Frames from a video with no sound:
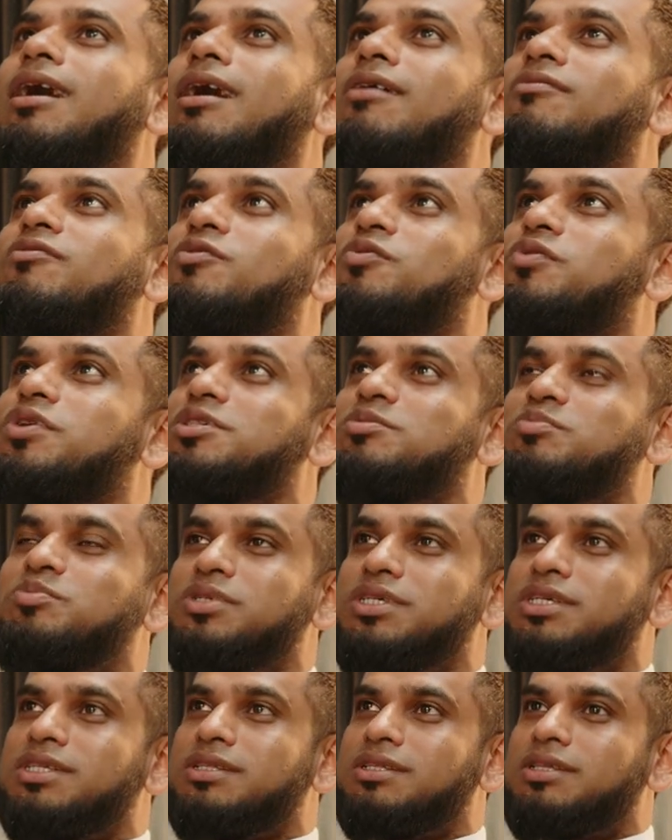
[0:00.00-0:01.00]
i've always
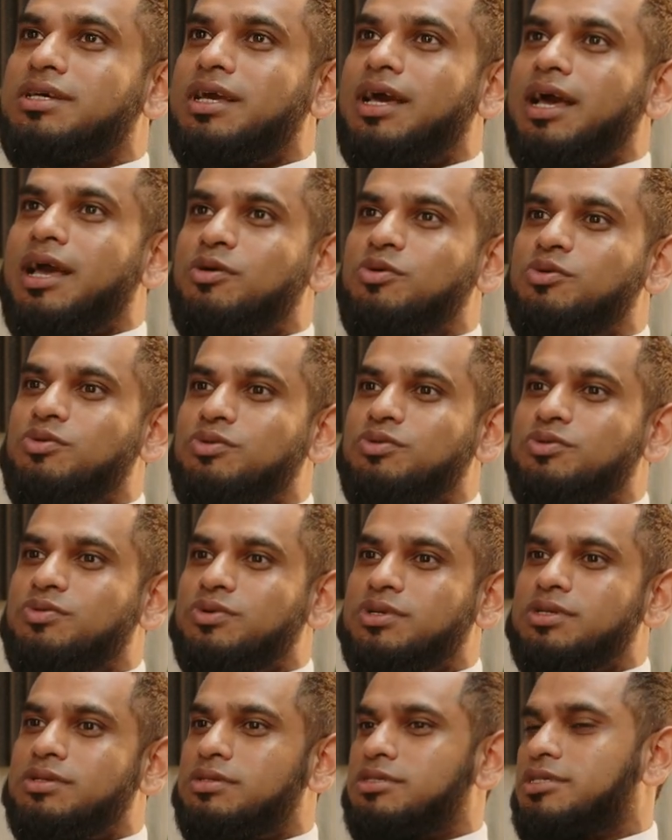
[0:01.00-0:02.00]
been the guy who
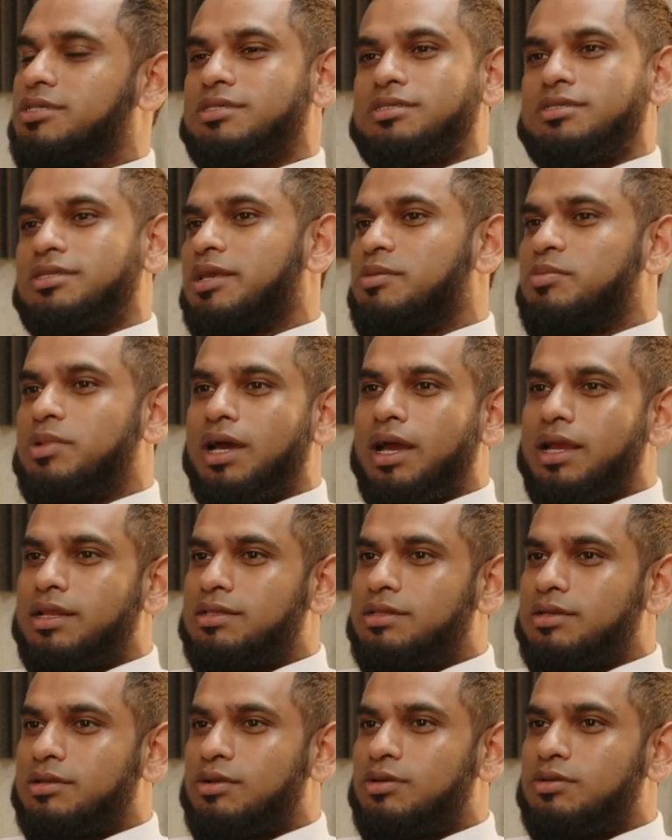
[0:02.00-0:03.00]
would just stay
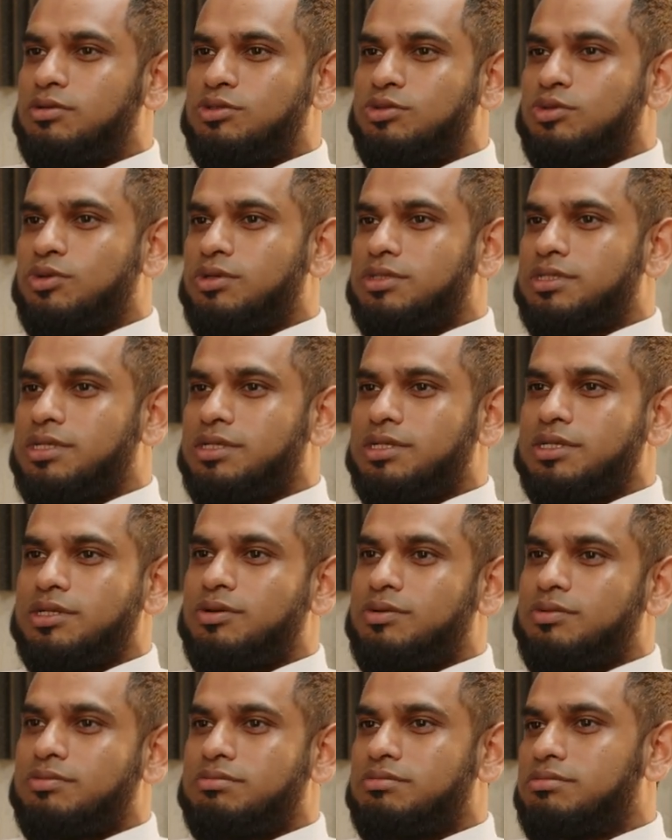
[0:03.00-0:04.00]
behind the closed doors and you
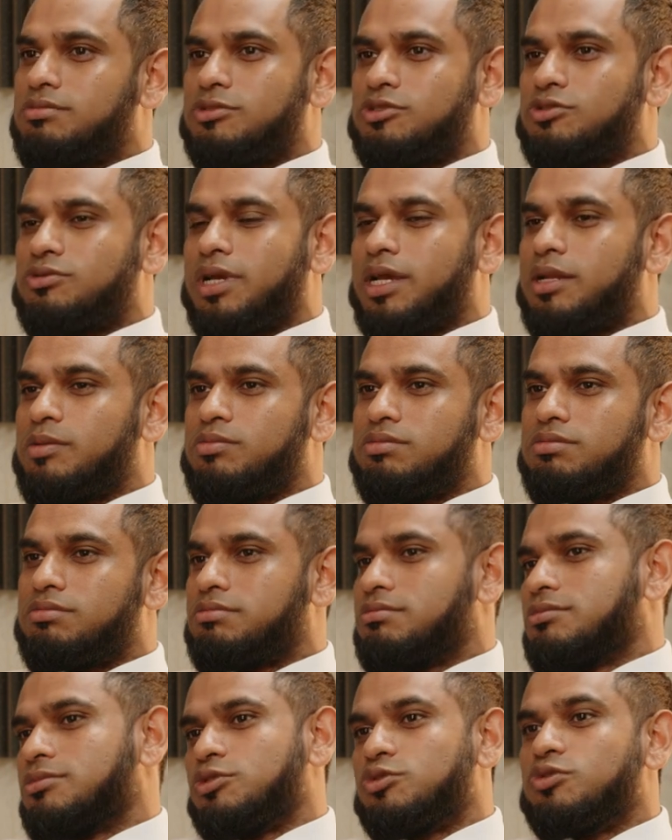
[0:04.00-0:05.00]
know try and
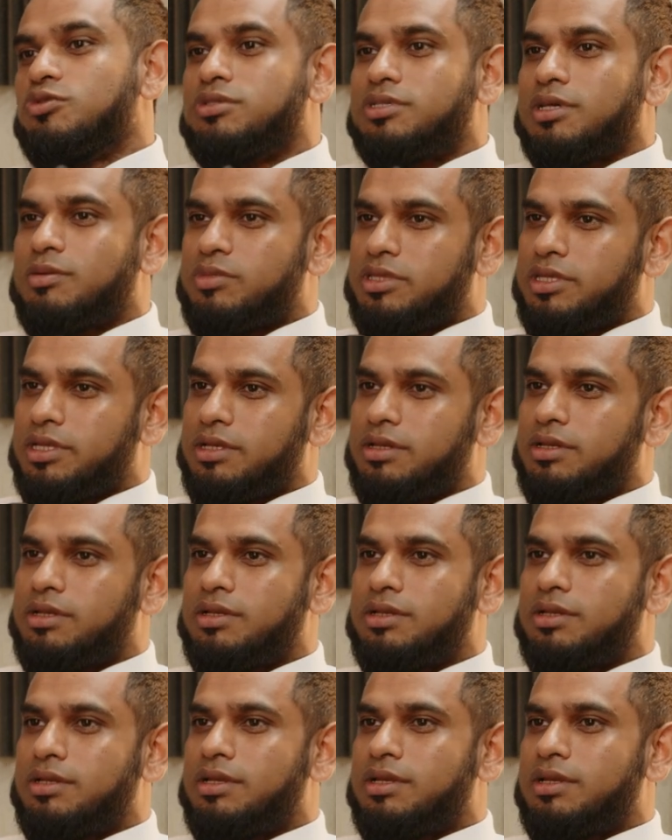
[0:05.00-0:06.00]
do something